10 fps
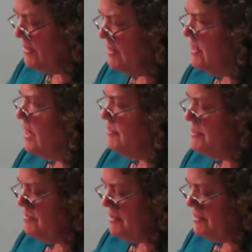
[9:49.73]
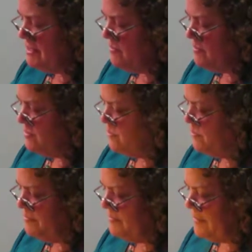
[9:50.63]
at a time. It's my secret tool.
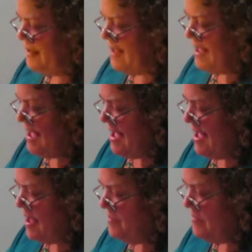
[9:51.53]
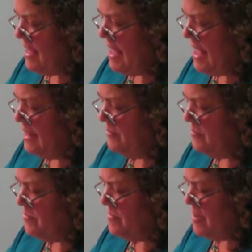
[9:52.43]
And
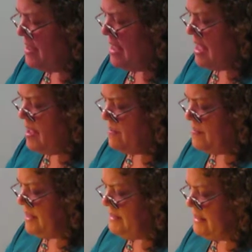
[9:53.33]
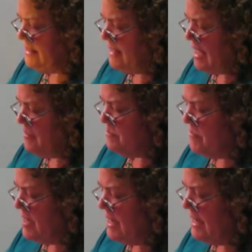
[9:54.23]
basically I'm
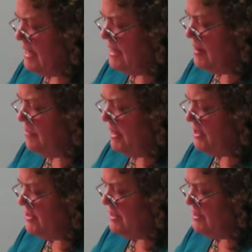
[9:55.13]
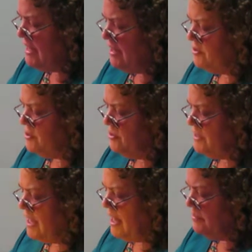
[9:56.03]
heating up each little dot 2
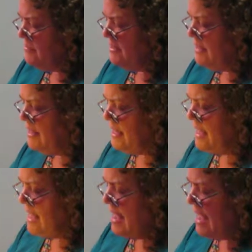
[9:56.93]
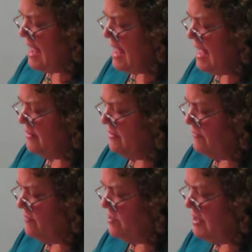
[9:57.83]
times And the
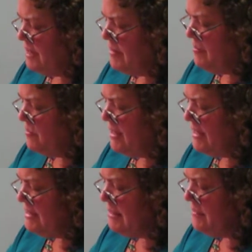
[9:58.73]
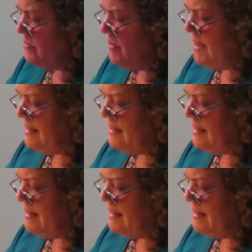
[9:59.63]
first time I'm bringing some of the white